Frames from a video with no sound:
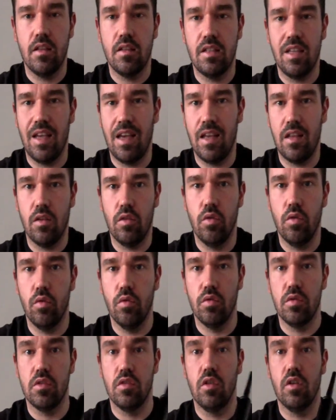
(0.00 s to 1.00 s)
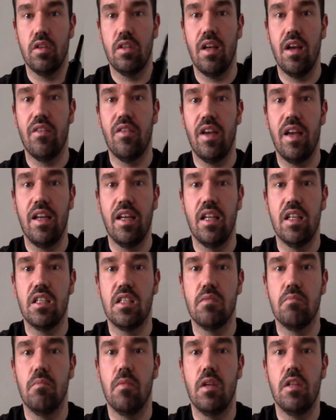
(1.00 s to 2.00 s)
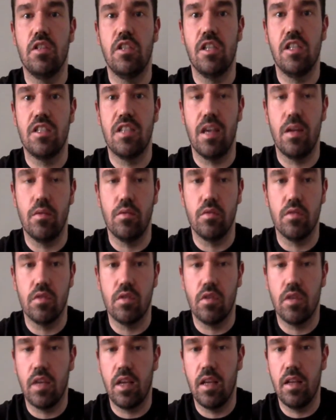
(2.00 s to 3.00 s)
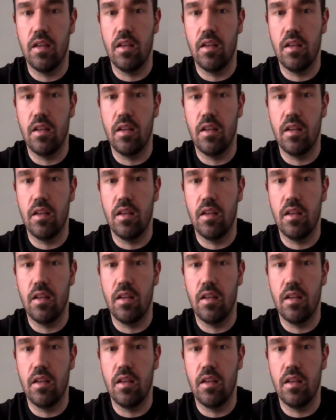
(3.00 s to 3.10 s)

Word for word: to hit the holes and not to have any smudgy sounds, okay?